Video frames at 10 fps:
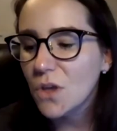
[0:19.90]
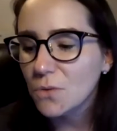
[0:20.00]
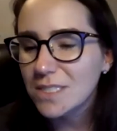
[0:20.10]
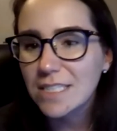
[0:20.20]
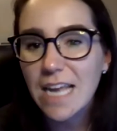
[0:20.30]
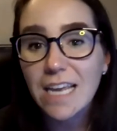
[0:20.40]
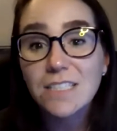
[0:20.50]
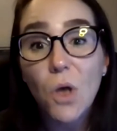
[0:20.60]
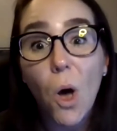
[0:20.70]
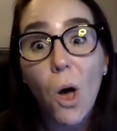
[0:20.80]
So today
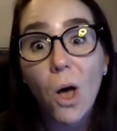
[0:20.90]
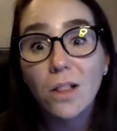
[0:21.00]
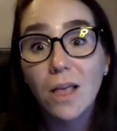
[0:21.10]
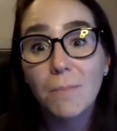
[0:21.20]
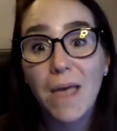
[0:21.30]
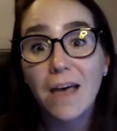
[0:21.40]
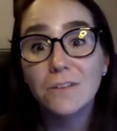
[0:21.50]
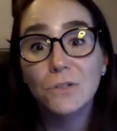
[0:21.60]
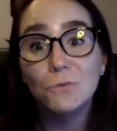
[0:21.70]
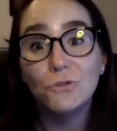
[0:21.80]
is all
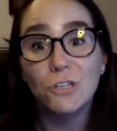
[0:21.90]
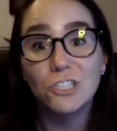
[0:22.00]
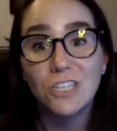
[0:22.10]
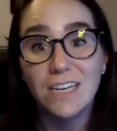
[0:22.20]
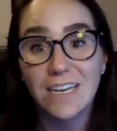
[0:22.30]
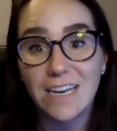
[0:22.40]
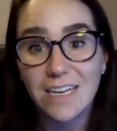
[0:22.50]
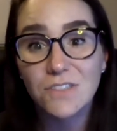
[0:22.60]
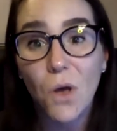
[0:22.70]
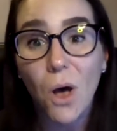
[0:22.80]
about nutrition.
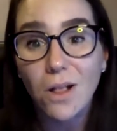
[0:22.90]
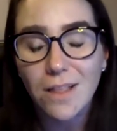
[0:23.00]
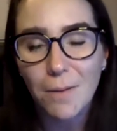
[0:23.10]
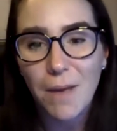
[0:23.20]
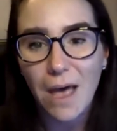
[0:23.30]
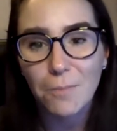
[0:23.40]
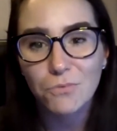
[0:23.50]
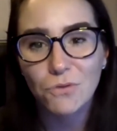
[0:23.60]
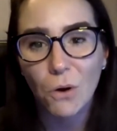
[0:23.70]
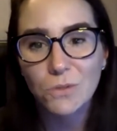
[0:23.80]
It is all about
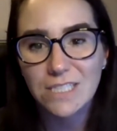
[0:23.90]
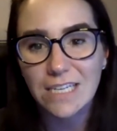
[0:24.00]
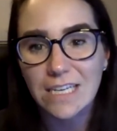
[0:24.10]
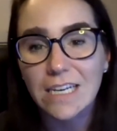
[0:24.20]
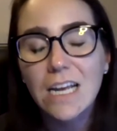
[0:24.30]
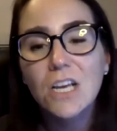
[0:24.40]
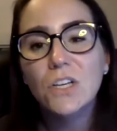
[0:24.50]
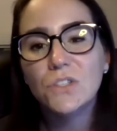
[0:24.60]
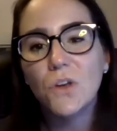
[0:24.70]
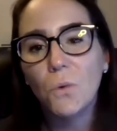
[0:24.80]
protein.
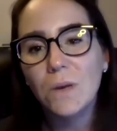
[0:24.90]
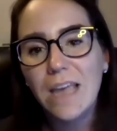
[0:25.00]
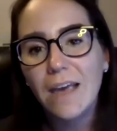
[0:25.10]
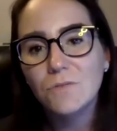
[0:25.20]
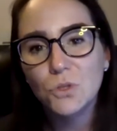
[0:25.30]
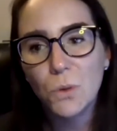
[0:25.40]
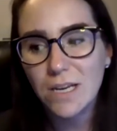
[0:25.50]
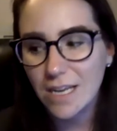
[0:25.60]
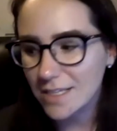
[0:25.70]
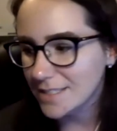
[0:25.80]
So we have
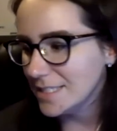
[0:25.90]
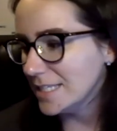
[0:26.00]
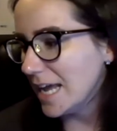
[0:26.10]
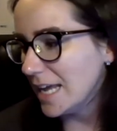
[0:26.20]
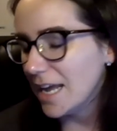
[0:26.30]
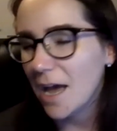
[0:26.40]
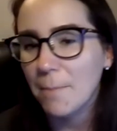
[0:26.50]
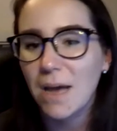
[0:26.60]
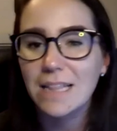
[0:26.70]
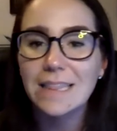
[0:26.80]
joining us today
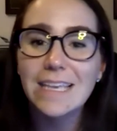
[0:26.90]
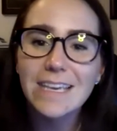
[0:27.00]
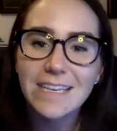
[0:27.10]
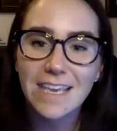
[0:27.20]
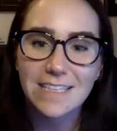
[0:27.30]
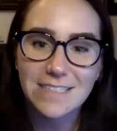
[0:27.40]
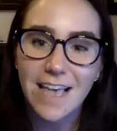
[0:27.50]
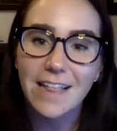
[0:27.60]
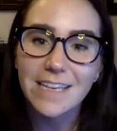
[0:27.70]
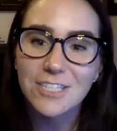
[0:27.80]
um, Leah
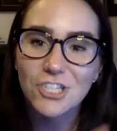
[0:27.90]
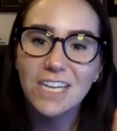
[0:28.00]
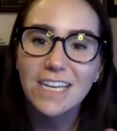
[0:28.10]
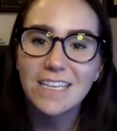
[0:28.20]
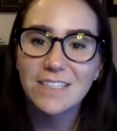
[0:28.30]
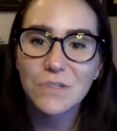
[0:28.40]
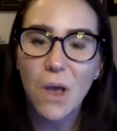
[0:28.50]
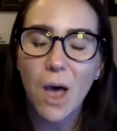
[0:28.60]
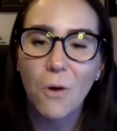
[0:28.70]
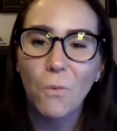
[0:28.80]
Cassella. She is
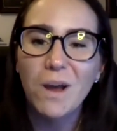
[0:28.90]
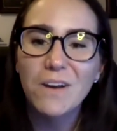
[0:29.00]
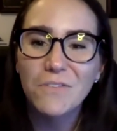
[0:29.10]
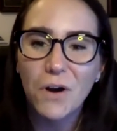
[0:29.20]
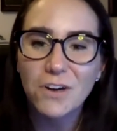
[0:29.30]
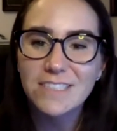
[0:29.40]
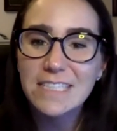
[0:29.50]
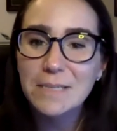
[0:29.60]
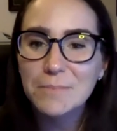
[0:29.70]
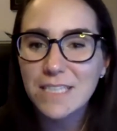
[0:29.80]
uh, one of our
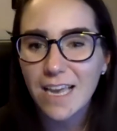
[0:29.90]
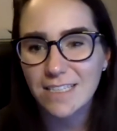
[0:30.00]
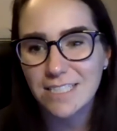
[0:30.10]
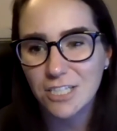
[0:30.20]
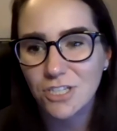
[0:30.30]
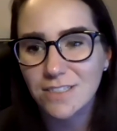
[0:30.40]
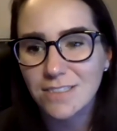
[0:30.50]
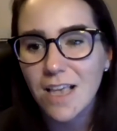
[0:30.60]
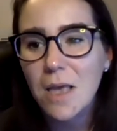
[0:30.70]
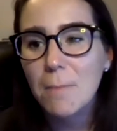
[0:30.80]
team
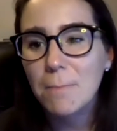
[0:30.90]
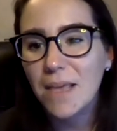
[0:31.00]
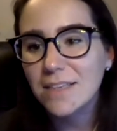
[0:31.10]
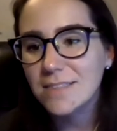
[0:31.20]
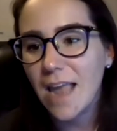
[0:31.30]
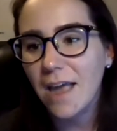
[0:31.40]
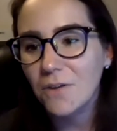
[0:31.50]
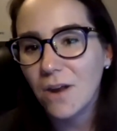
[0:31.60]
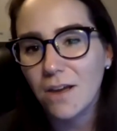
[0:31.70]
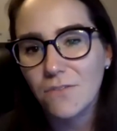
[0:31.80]
dietitians based
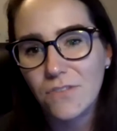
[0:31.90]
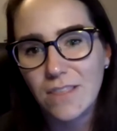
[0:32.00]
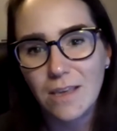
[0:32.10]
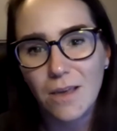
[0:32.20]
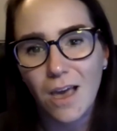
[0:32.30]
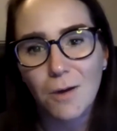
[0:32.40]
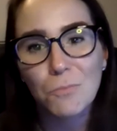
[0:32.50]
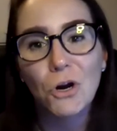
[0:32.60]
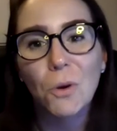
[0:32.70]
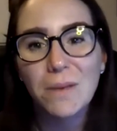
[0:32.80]
out of the
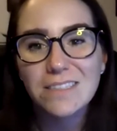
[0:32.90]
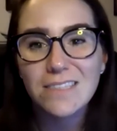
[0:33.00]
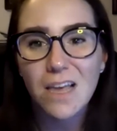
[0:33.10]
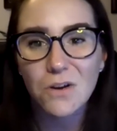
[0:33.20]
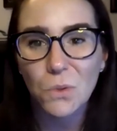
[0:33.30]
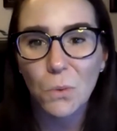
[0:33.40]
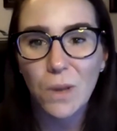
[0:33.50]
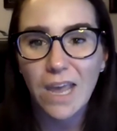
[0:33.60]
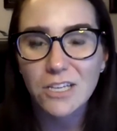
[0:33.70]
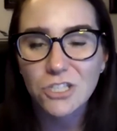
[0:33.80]
uh, Perelman Center
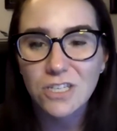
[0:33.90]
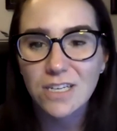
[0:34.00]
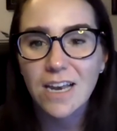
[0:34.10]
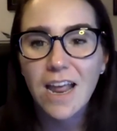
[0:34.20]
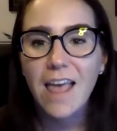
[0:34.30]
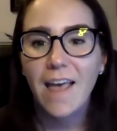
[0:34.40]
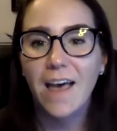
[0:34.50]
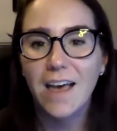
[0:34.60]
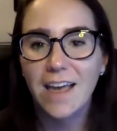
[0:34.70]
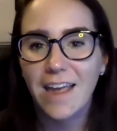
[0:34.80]
location
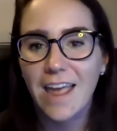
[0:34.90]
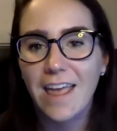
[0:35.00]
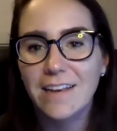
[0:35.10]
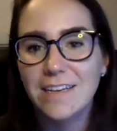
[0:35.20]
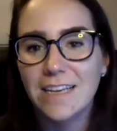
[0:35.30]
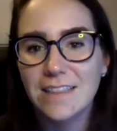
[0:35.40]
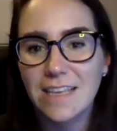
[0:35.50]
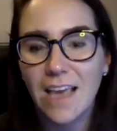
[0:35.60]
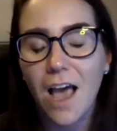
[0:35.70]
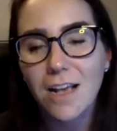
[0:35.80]
uh, and
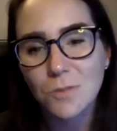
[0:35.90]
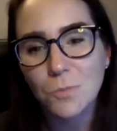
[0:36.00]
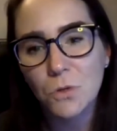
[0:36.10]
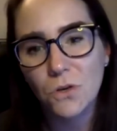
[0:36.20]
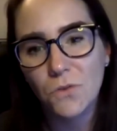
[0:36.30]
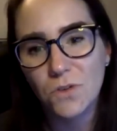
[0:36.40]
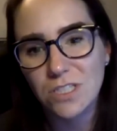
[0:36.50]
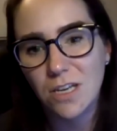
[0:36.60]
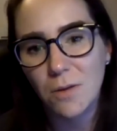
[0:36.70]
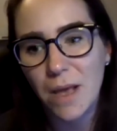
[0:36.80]
the Hospital
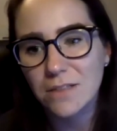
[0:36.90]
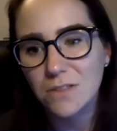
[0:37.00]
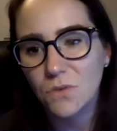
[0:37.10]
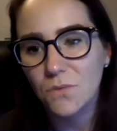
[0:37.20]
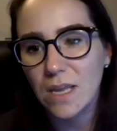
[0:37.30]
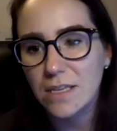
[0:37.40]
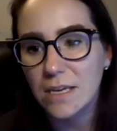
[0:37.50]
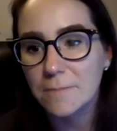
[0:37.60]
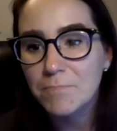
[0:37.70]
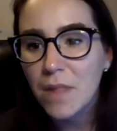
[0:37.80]
University of
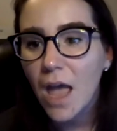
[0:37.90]
Pennsylvania.